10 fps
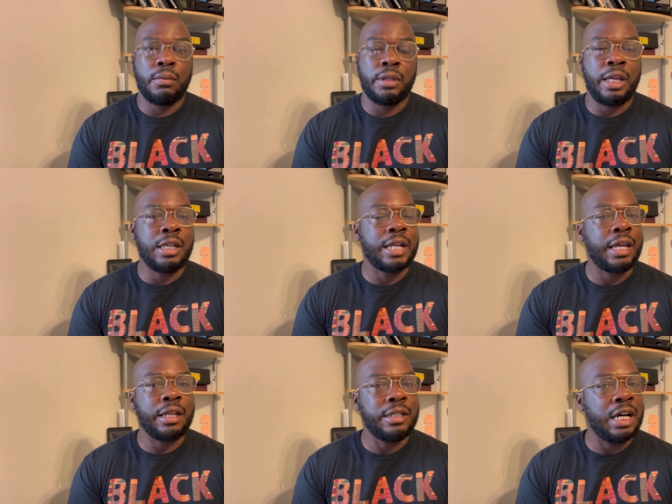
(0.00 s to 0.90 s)
things I
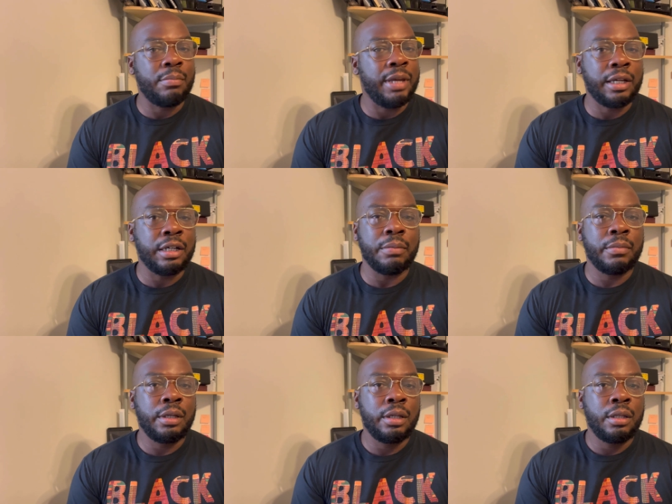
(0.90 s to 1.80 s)
cannot make up,
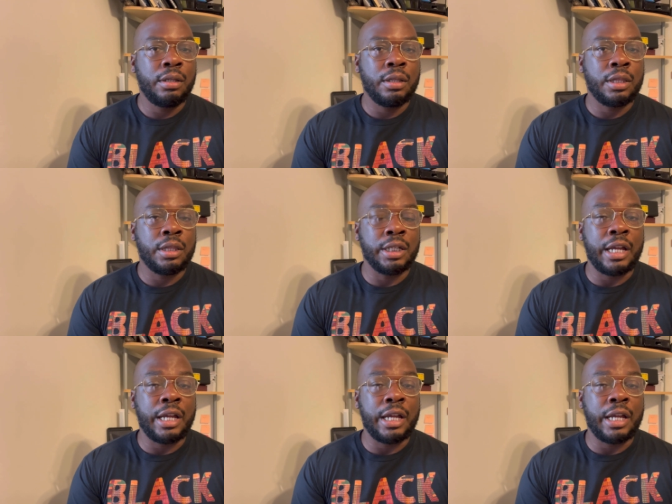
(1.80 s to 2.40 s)
that